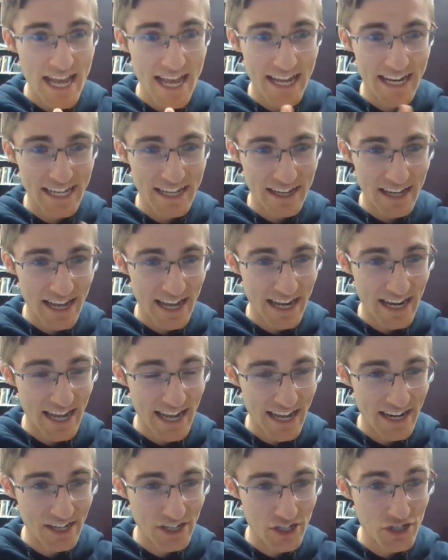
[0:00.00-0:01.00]
and a, and,
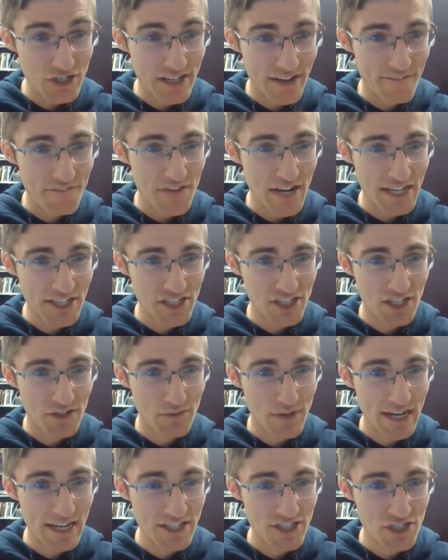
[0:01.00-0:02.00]
and a good confession,
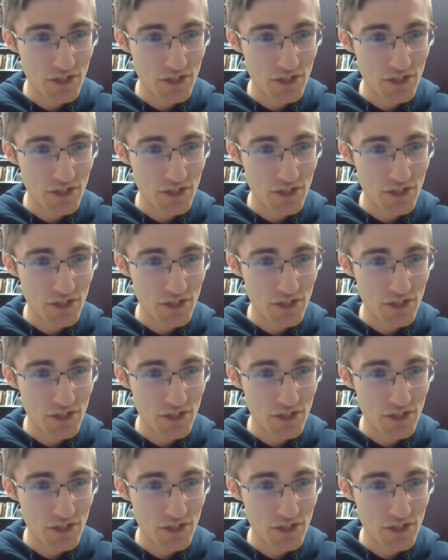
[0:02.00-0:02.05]
right?